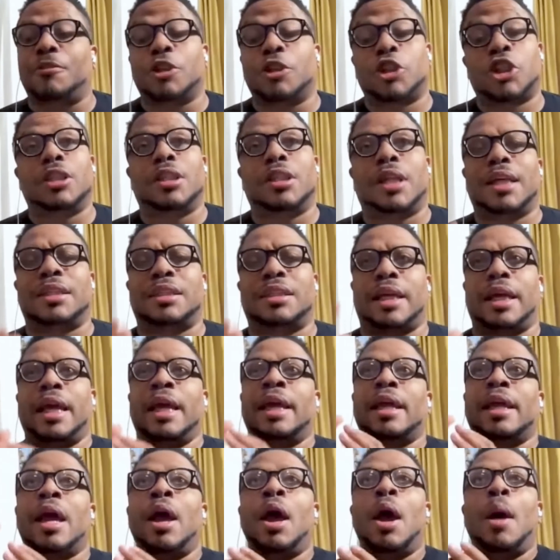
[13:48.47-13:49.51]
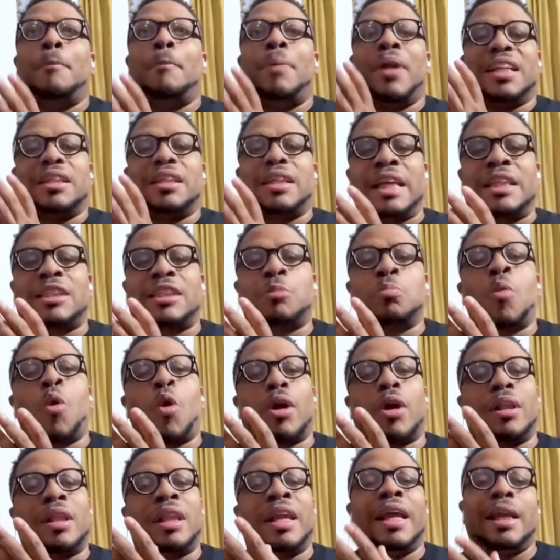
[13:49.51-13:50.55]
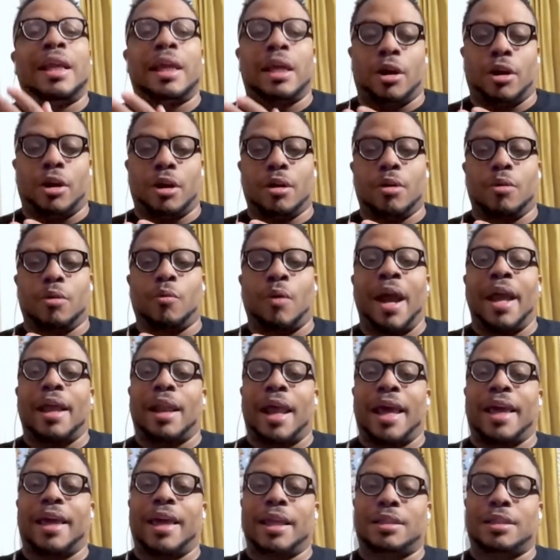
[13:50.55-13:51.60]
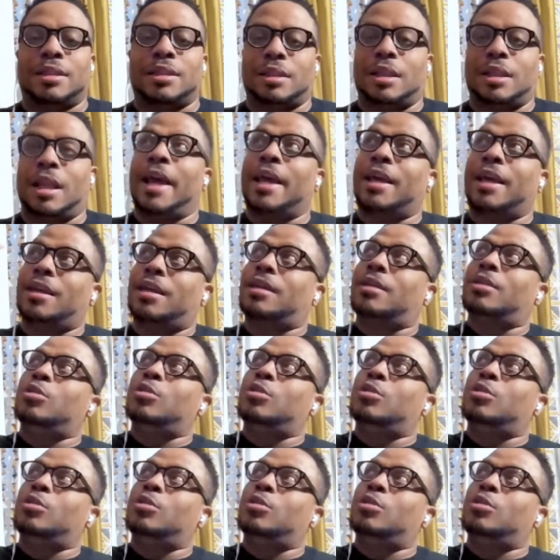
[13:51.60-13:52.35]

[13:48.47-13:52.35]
And she does it, but it's more linear, right? Like it's like,